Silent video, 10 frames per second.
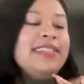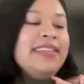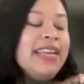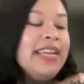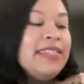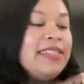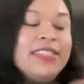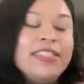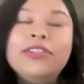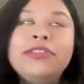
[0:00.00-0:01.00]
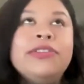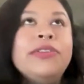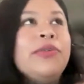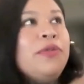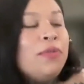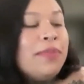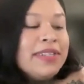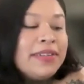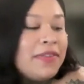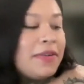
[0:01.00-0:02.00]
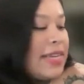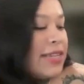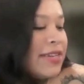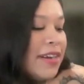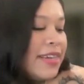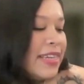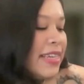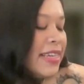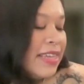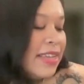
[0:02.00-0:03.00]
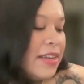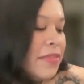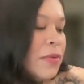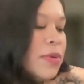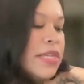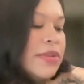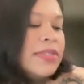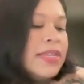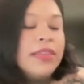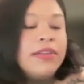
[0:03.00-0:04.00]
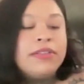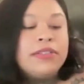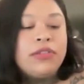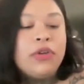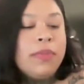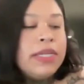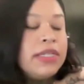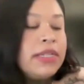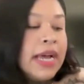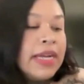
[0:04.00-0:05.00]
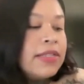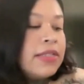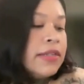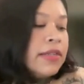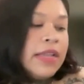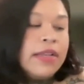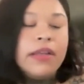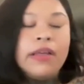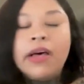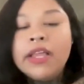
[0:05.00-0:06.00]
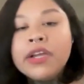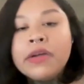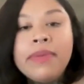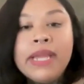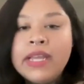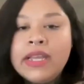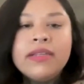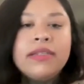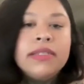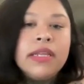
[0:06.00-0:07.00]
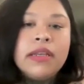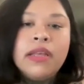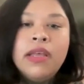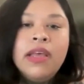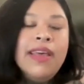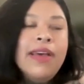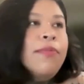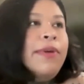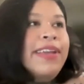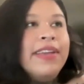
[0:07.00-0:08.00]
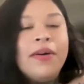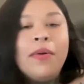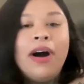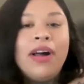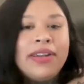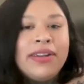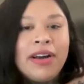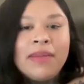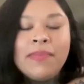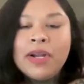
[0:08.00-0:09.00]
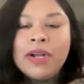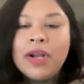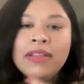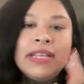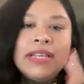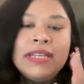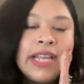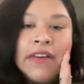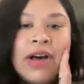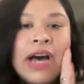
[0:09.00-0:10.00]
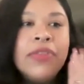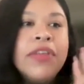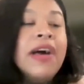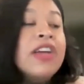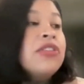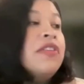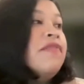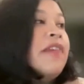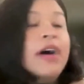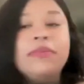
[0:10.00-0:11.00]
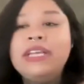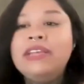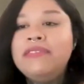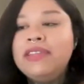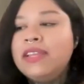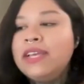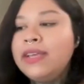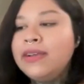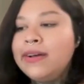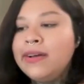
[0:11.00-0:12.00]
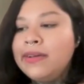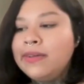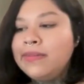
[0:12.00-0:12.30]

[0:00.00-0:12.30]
honestly, there's so much information on it, and of course, like you said, there's so much text and other opinions, and we can go on and on about all the things that they have found. They've actually found even like